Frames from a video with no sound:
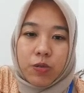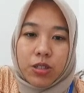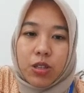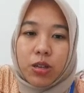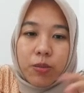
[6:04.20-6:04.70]
we
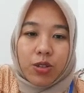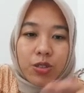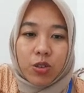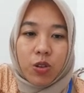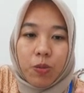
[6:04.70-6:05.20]
talk about
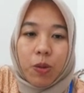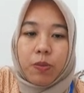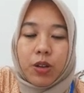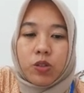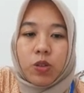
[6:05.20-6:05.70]
scope of
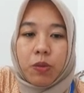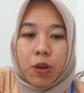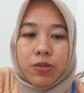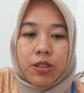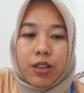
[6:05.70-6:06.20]
philosophy
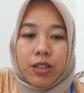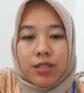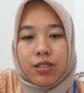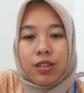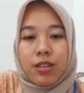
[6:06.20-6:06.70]
of
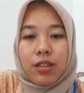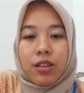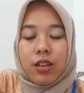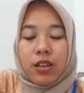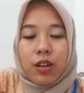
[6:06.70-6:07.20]
science.
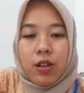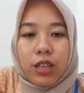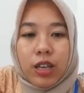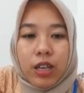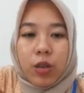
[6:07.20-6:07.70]

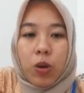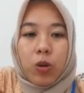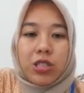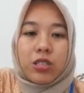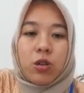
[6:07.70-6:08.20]
Okay, when
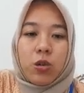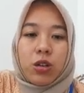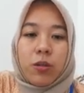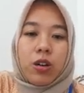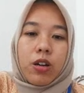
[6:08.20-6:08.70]
we talk
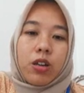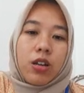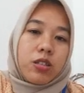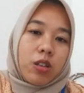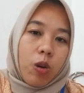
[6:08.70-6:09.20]
about
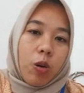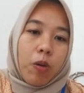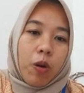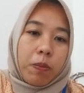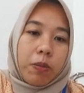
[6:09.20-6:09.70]
the scope
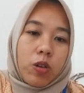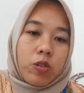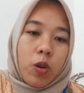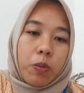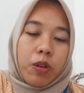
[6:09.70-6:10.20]
of
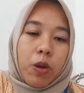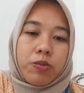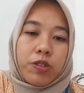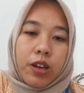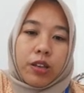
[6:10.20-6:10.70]
philosophy of
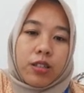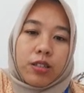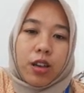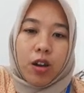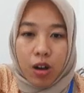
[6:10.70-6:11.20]

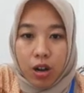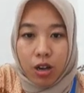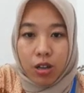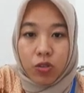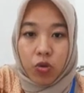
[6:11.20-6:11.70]
science, there
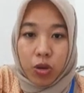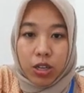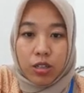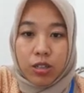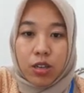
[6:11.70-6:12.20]
are
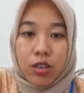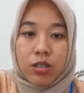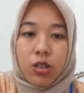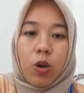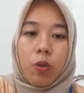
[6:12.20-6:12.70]
three
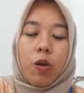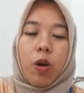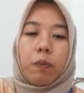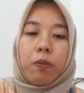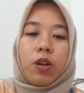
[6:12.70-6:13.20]
scope
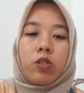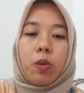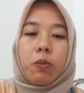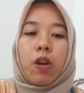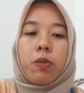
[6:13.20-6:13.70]
of
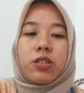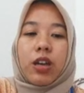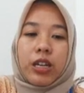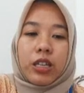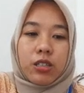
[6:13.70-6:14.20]
philosophy of
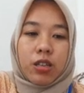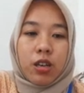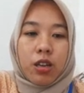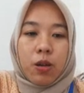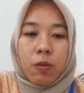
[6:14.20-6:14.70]
science.
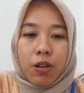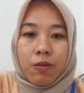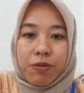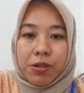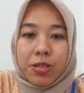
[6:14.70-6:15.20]
For the
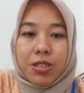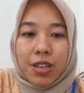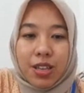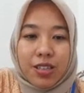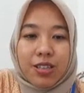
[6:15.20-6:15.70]
first
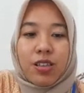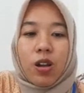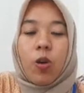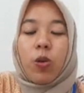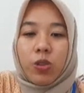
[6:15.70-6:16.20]
is
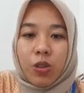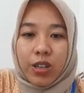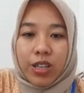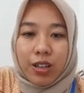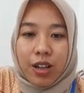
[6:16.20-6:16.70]

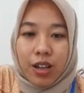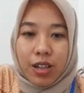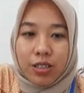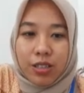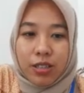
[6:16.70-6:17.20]

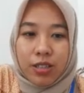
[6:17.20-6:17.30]
ontological